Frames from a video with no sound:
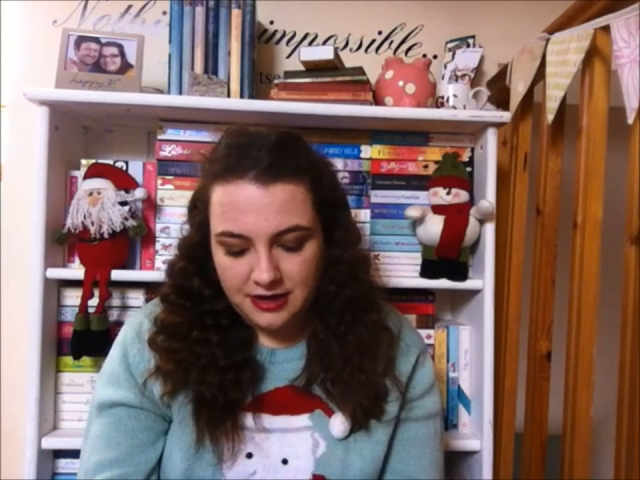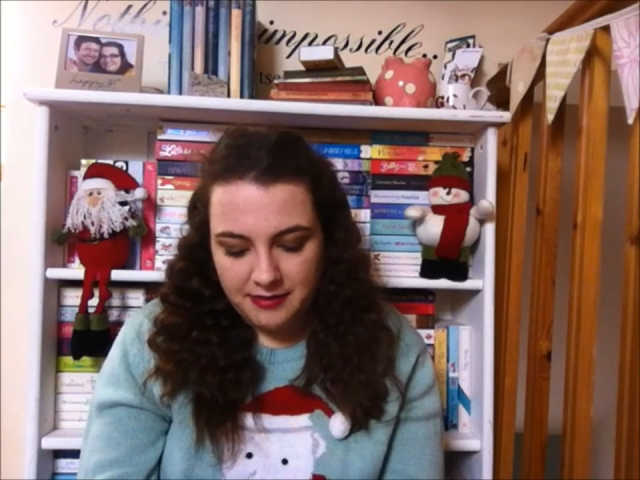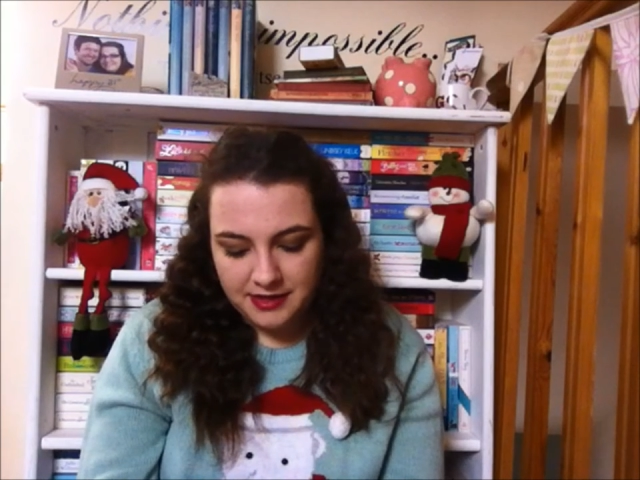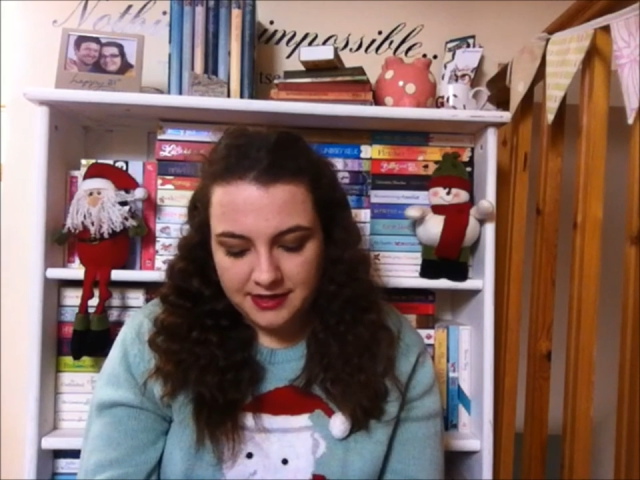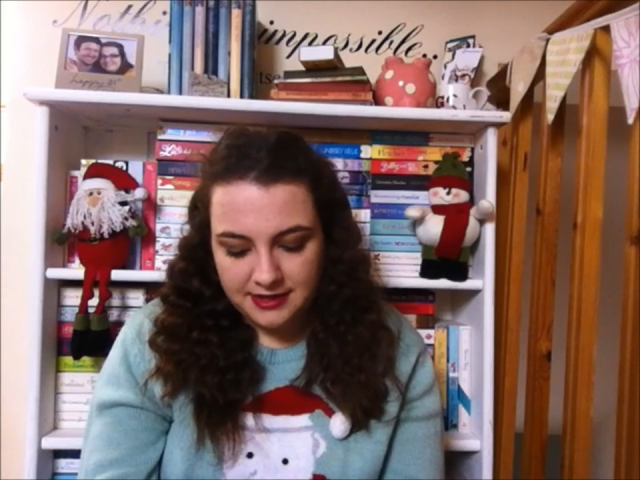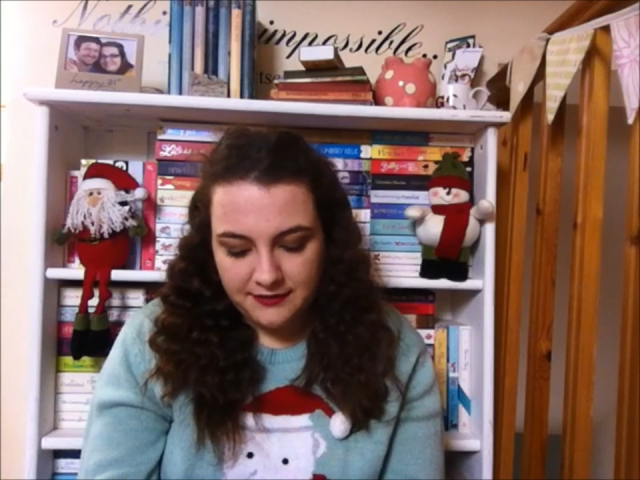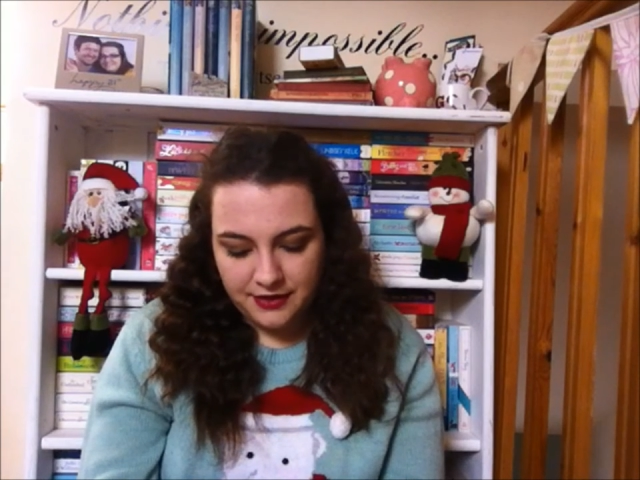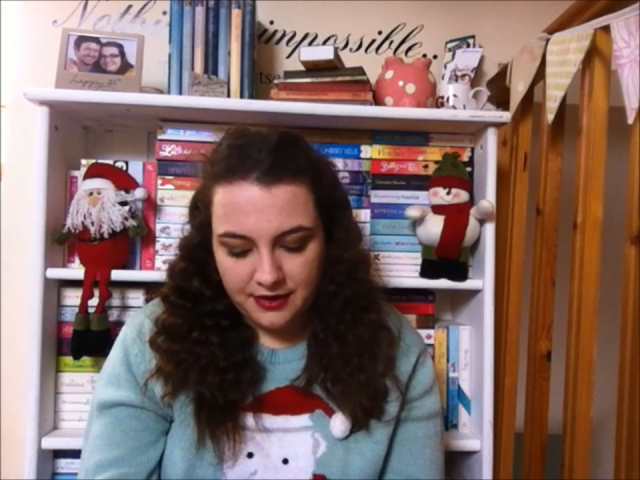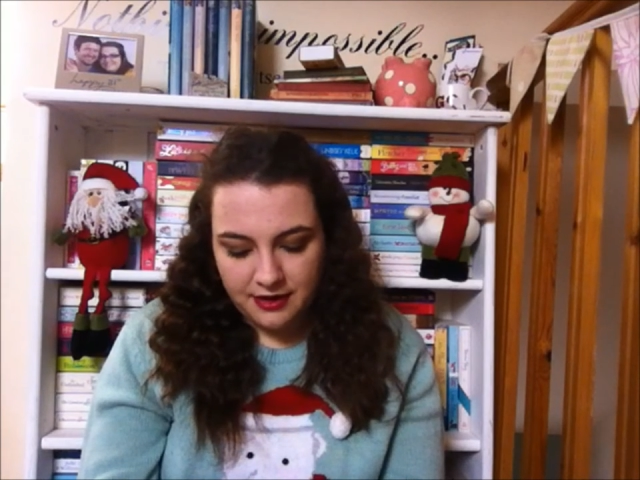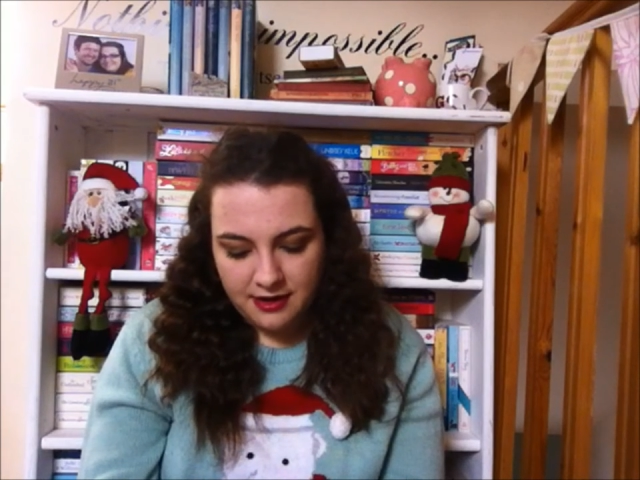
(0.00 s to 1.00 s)
Let me just see if
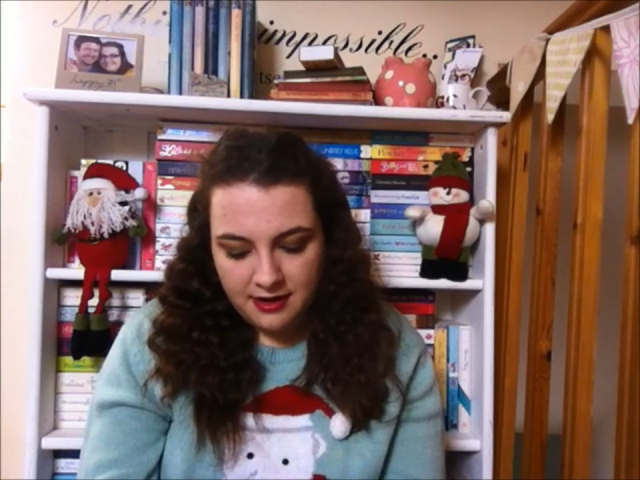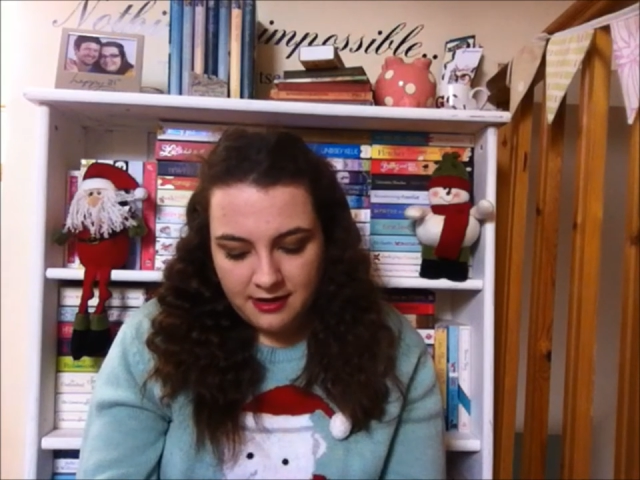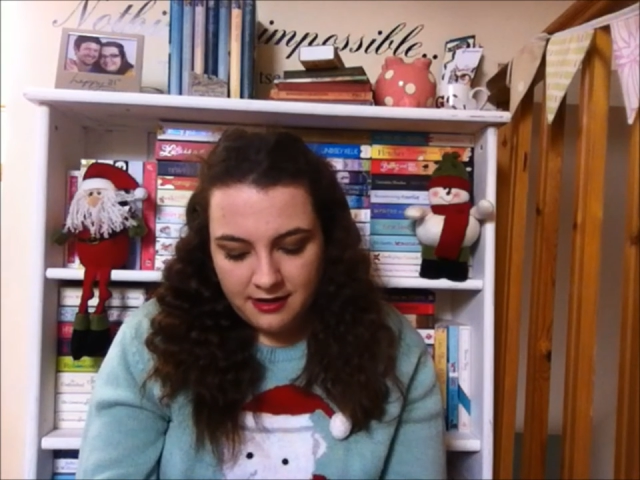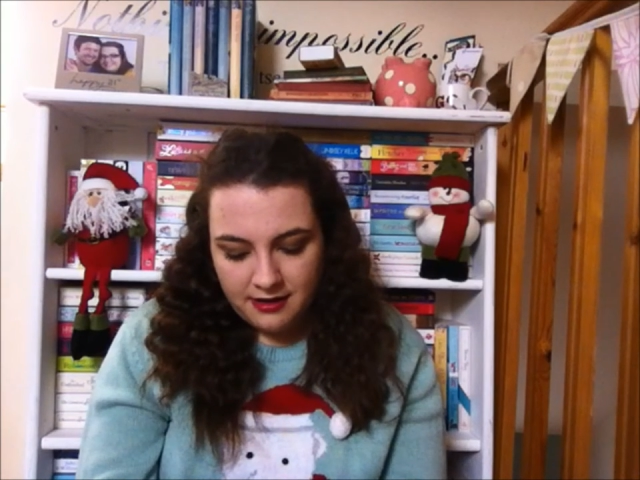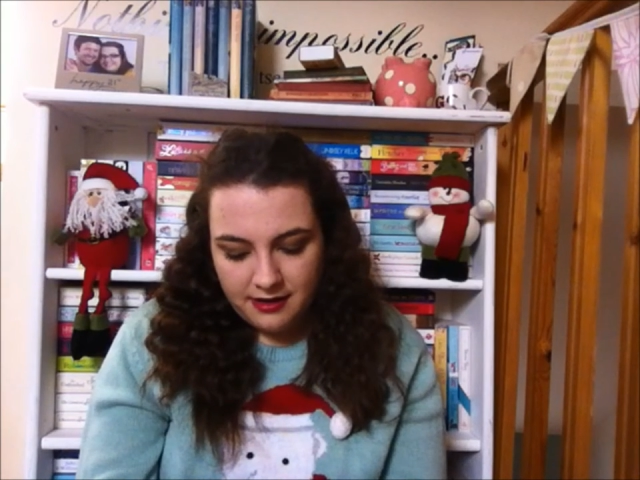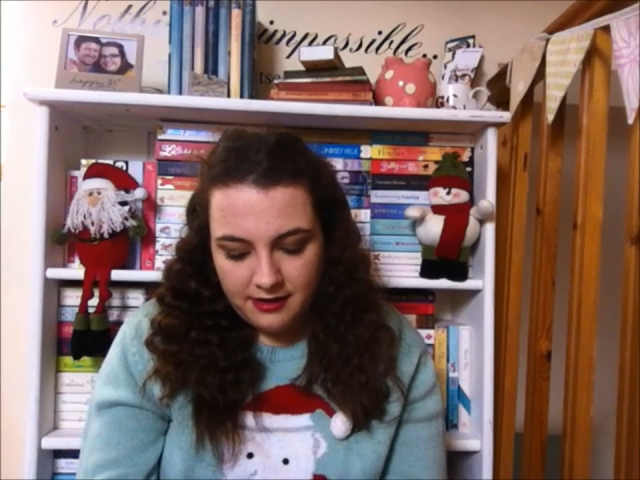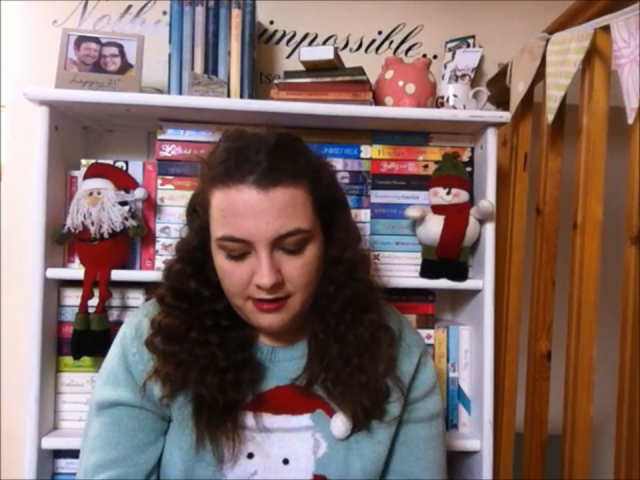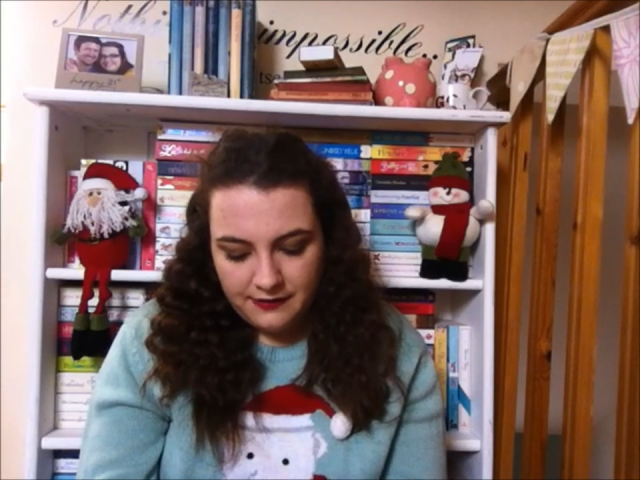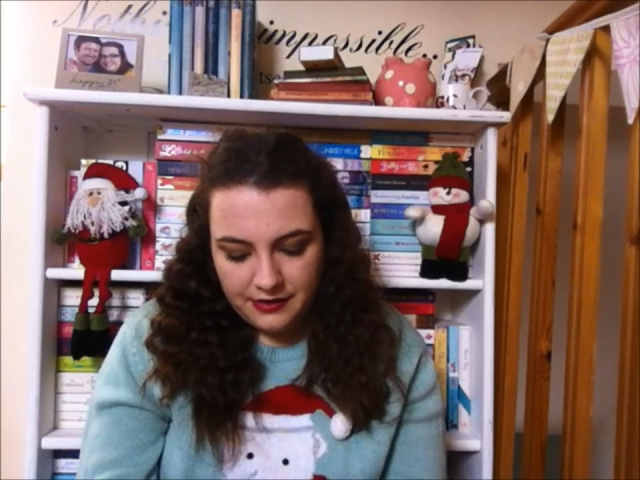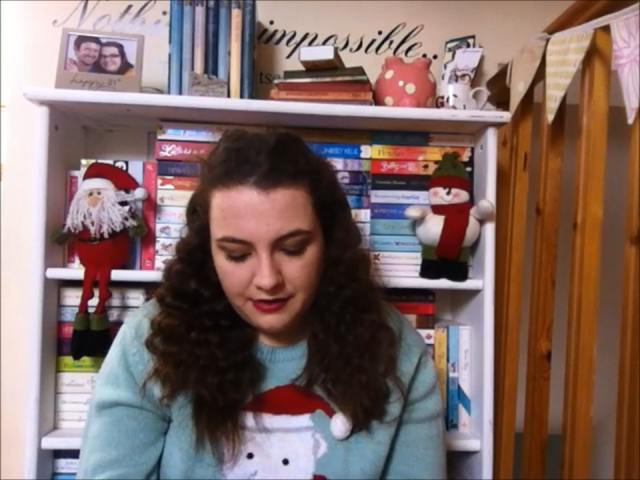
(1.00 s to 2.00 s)
I... I
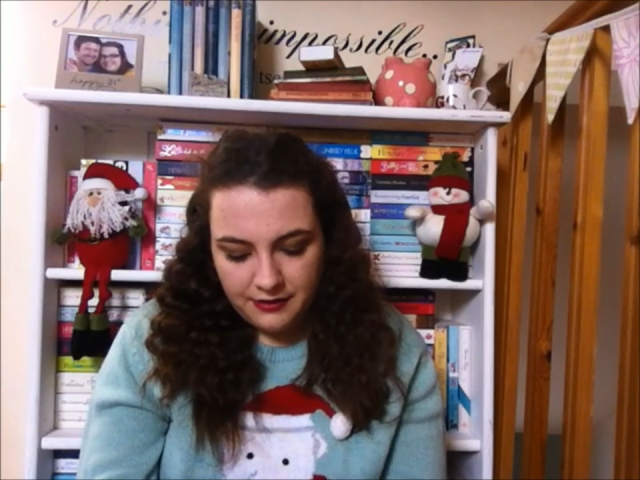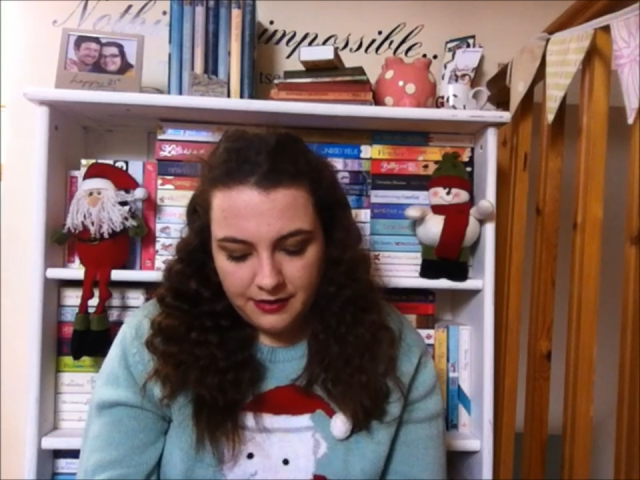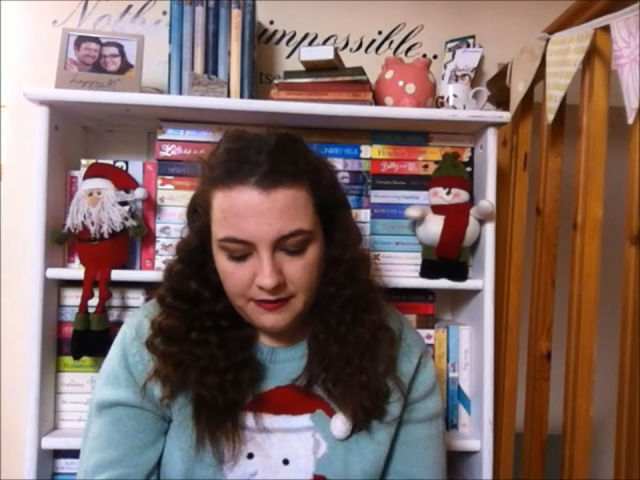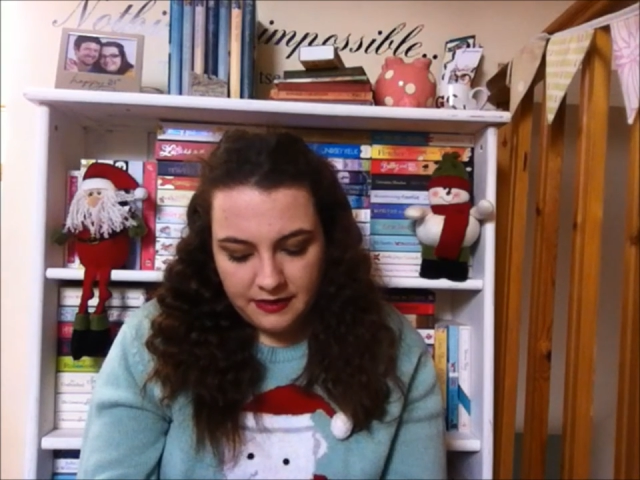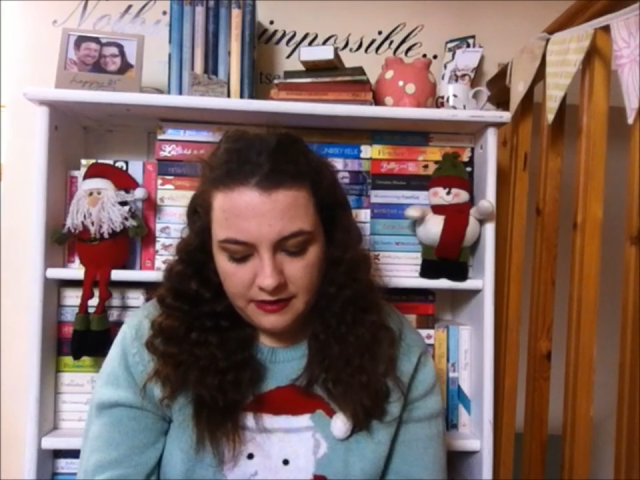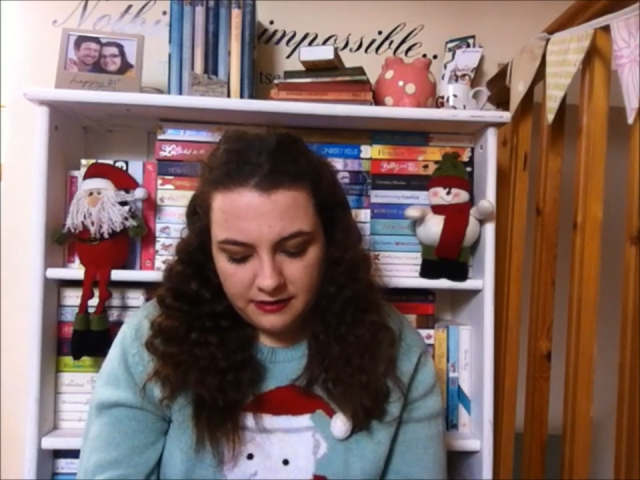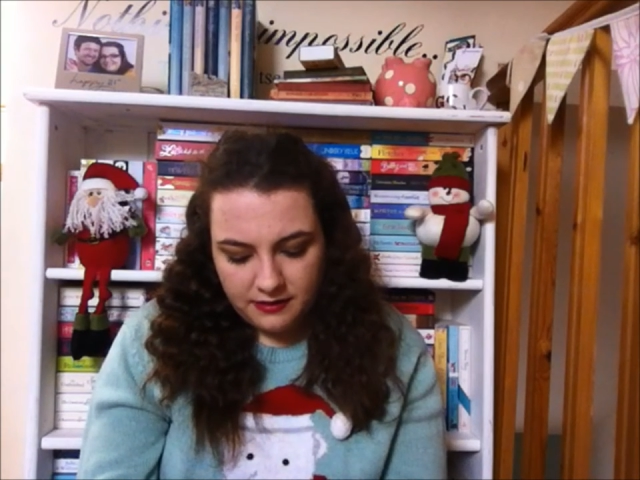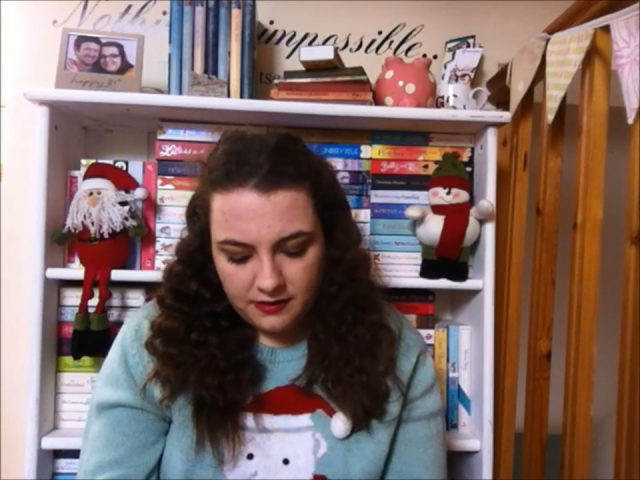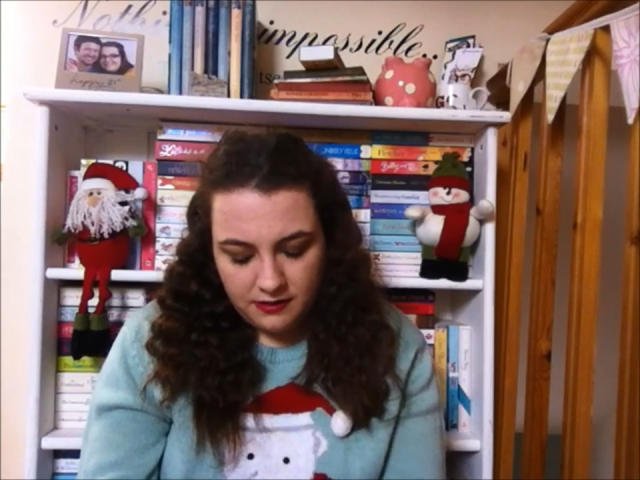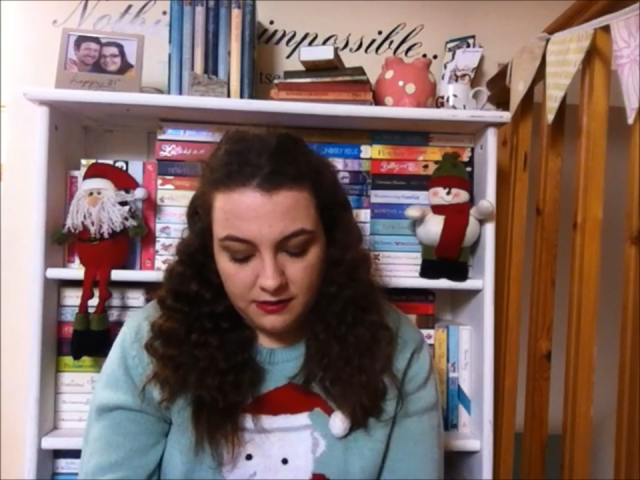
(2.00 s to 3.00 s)
don't even know where it
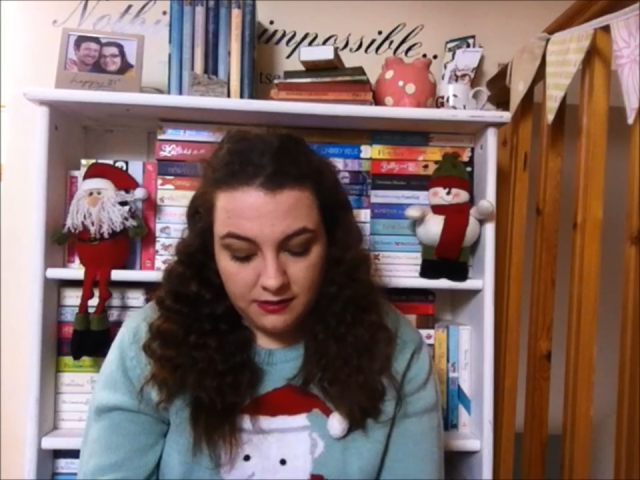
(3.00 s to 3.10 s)
is.